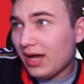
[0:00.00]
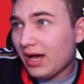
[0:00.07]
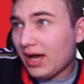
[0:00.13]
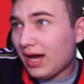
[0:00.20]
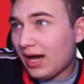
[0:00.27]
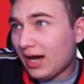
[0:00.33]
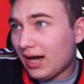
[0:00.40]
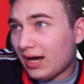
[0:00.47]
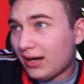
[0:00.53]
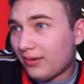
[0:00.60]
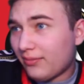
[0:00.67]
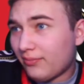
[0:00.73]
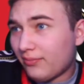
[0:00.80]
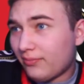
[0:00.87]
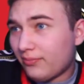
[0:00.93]
But
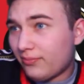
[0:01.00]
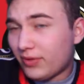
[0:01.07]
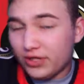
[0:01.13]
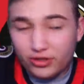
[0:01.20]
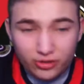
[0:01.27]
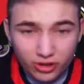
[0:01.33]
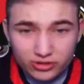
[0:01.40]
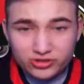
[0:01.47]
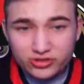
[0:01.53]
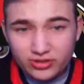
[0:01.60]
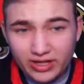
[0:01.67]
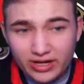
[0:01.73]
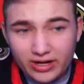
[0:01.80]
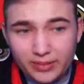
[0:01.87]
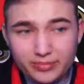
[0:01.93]
you're also
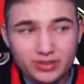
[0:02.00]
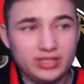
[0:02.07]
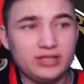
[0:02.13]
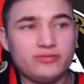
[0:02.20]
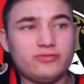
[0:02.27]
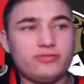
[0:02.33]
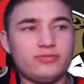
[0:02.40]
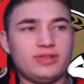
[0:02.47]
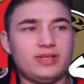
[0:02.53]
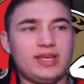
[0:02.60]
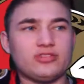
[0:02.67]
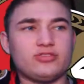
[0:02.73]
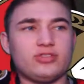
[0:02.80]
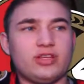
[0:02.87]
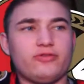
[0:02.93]
there, I believe,
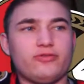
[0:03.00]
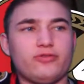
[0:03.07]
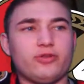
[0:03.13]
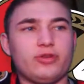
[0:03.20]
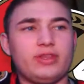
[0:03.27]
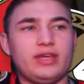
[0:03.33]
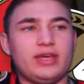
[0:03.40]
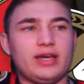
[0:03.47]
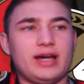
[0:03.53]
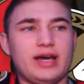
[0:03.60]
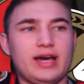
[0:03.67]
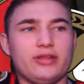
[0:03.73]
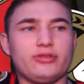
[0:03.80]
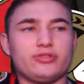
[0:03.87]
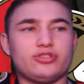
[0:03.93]
yesterday for the
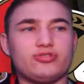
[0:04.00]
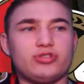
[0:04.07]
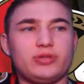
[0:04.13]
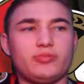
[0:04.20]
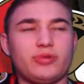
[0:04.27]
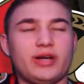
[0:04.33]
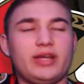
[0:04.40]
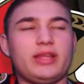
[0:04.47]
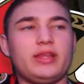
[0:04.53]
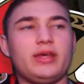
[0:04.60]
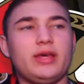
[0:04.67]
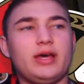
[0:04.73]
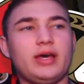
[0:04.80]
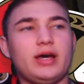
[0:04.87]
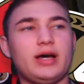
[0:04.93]
other stream, right?
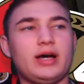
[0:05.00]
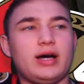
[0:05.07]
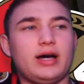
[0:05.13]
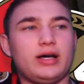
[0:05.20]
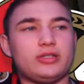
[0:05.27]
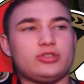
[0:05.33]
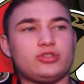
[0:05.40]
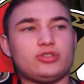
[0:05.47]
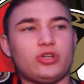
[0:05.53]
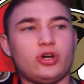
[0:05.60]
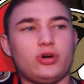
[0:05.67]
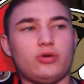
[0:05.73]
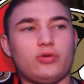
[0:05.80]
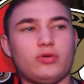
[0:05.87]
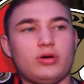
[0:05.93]

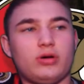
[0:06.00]
So